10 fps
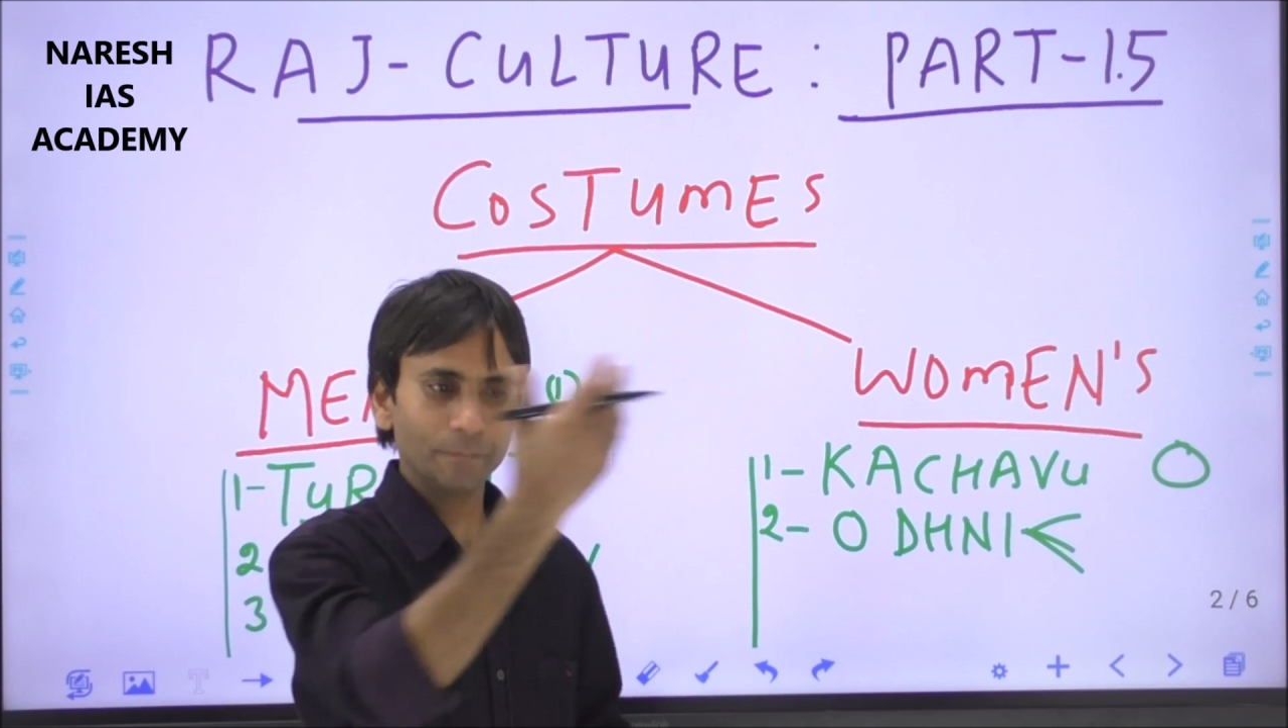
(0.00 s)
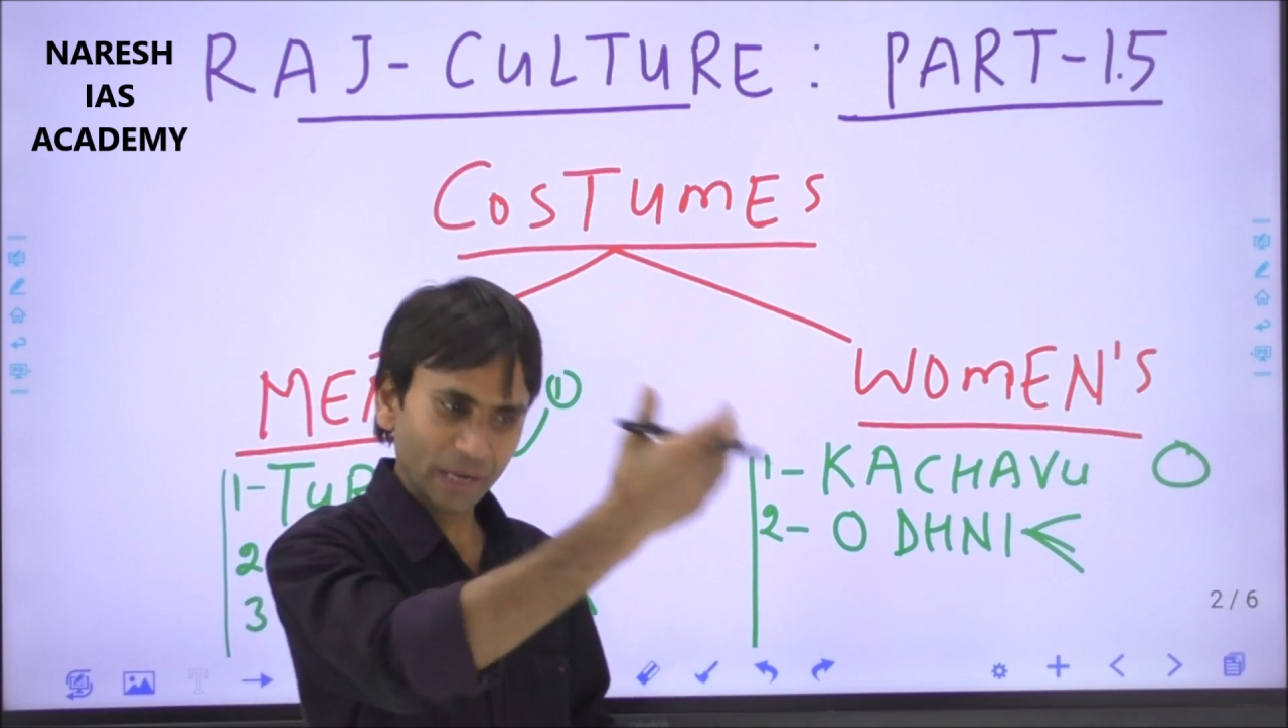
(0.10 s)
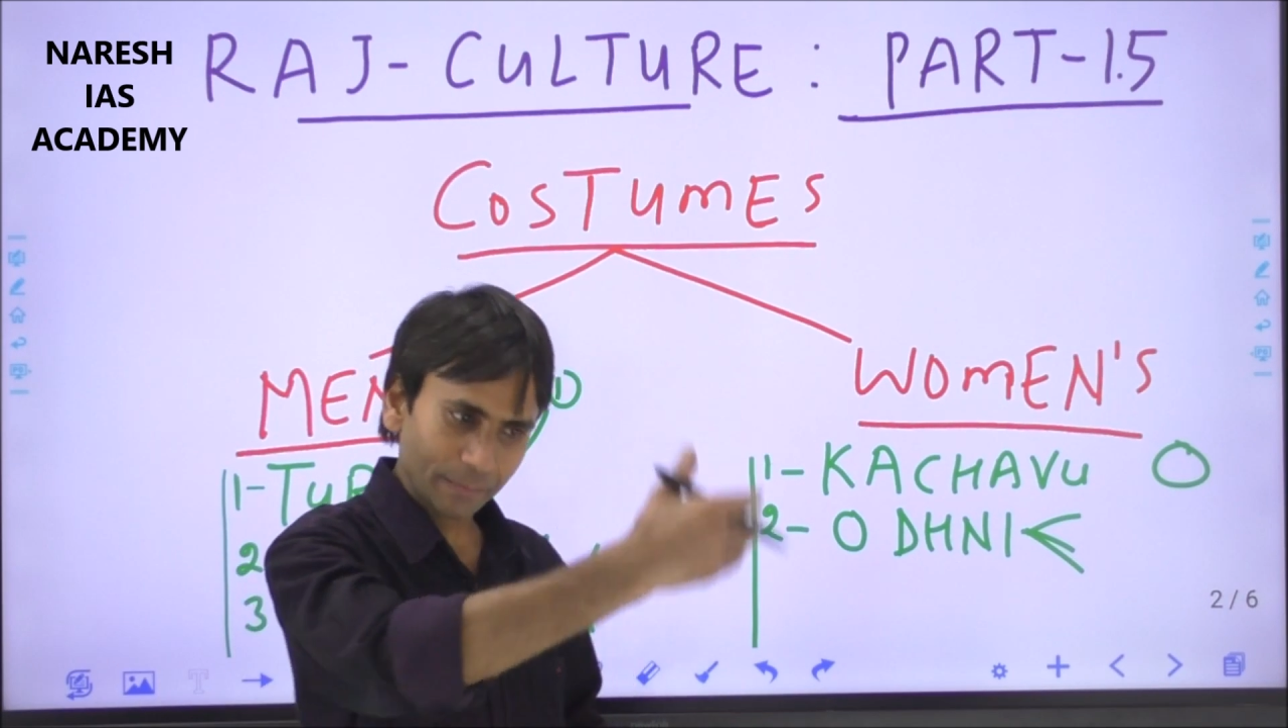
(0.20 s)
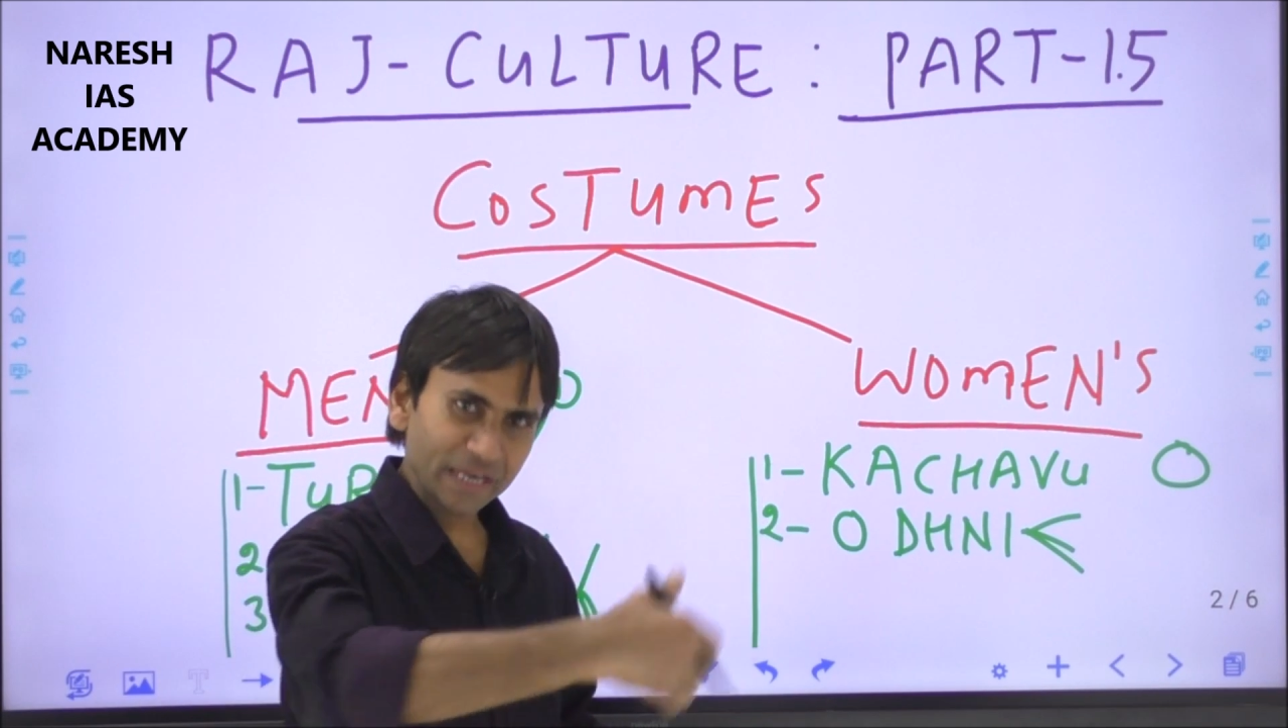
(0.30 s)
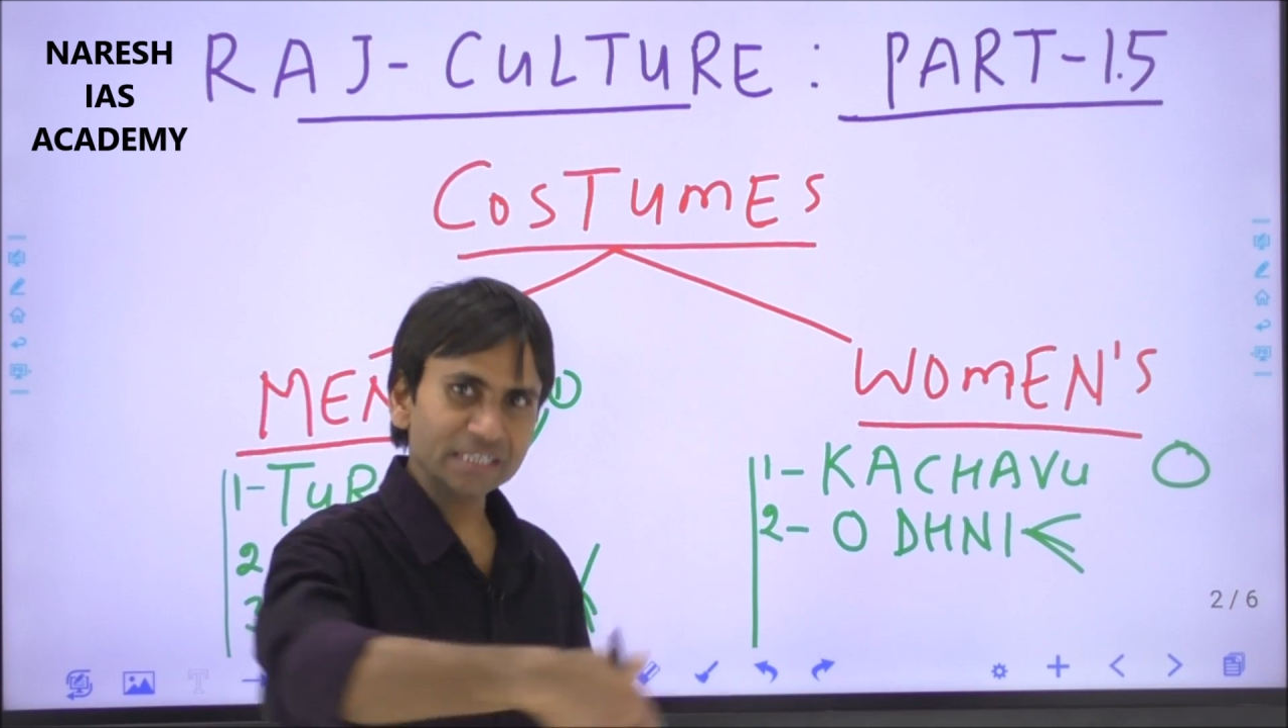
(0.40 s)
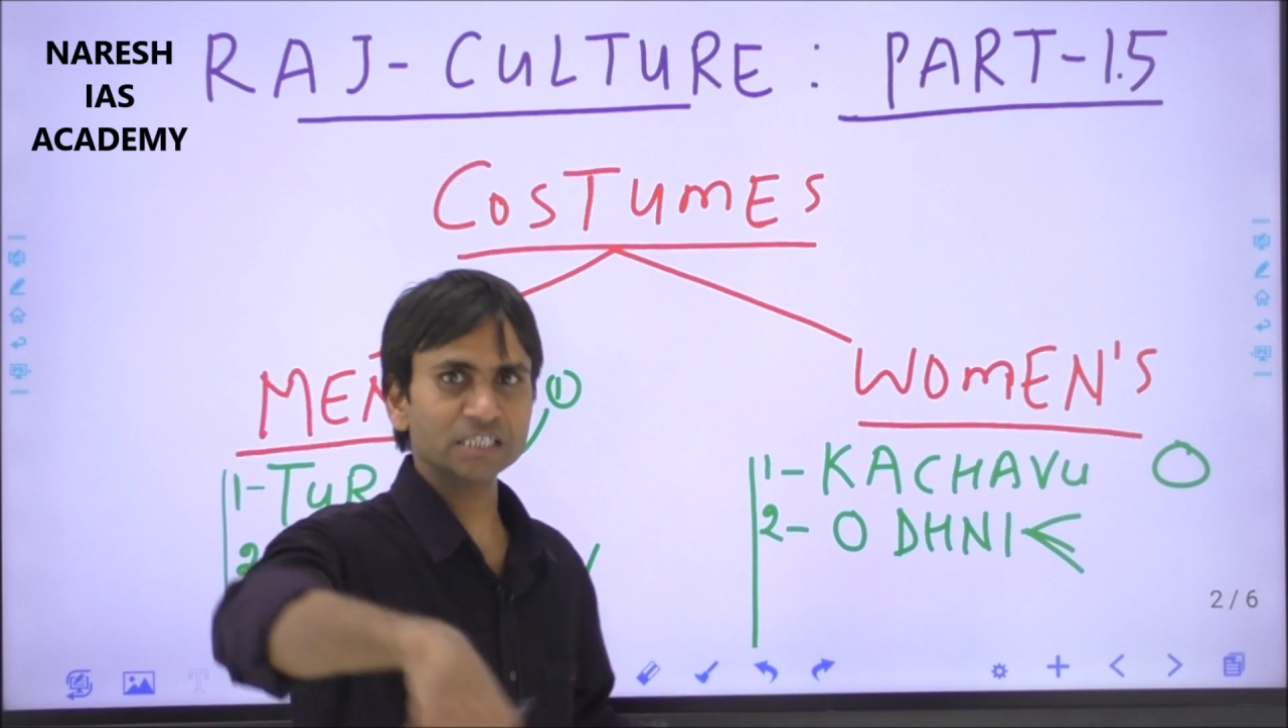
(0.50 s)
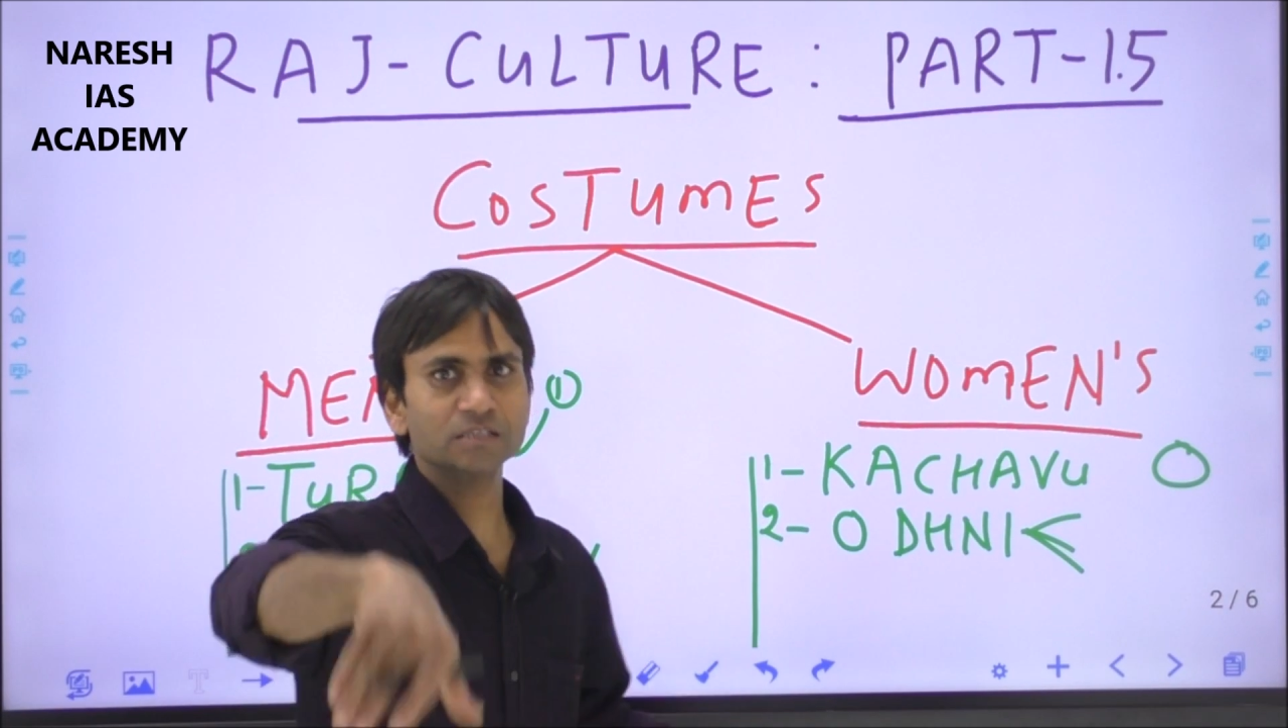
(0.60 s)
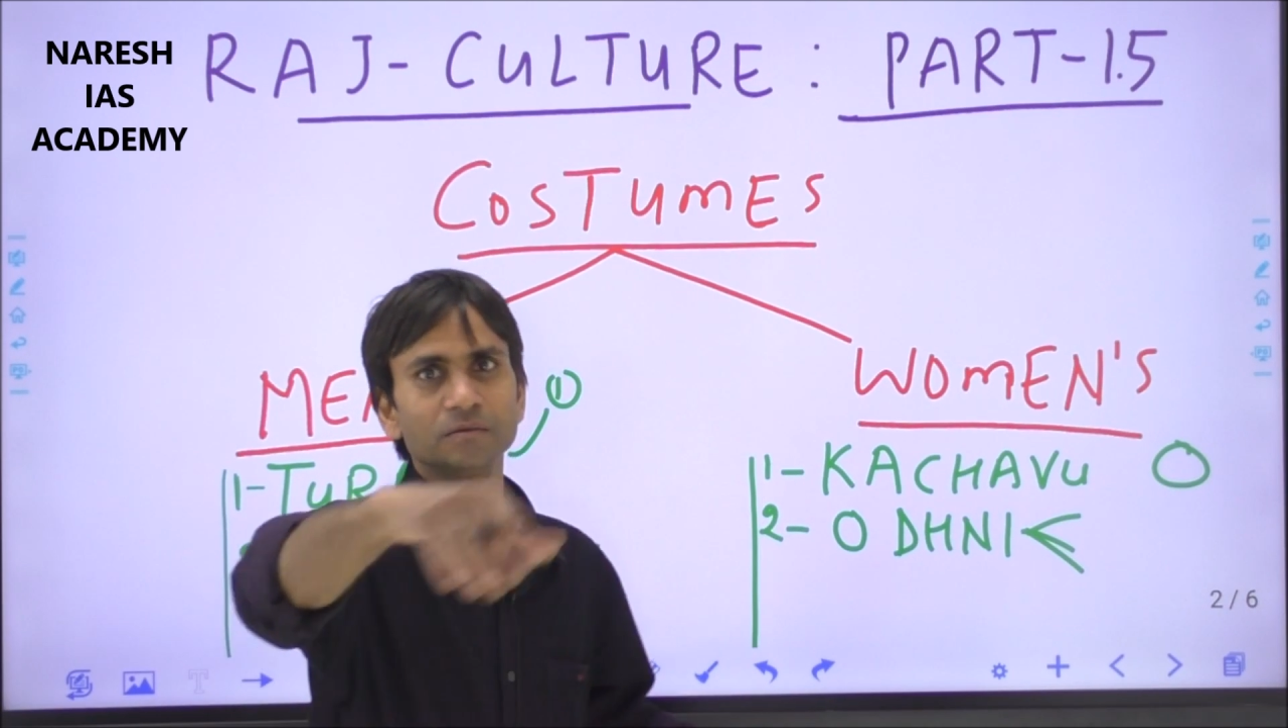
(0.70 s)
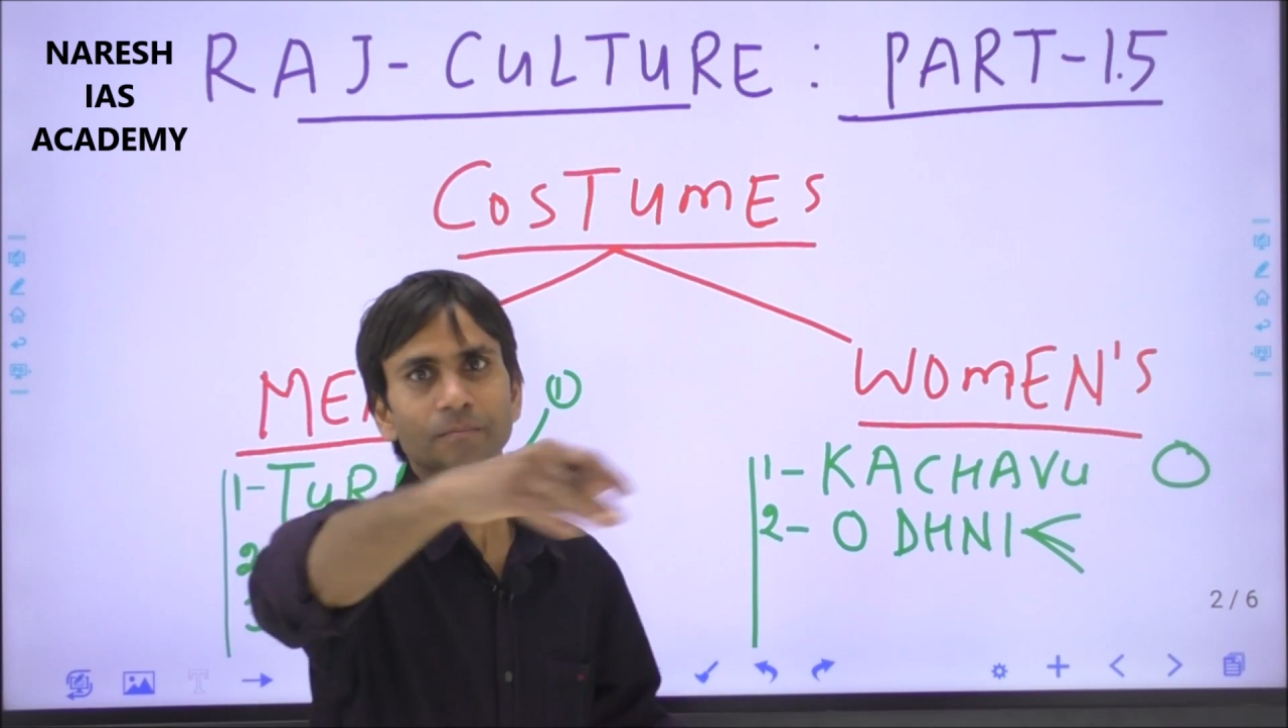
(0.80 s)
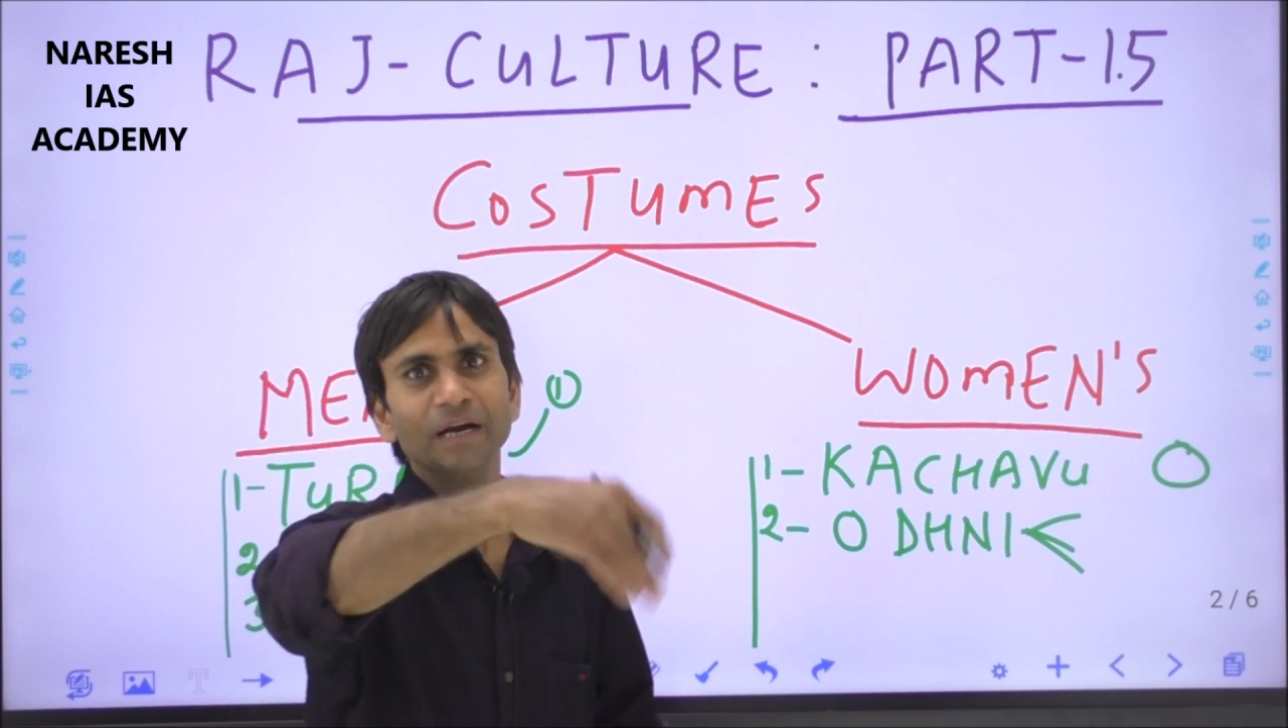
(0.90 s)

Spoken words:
babings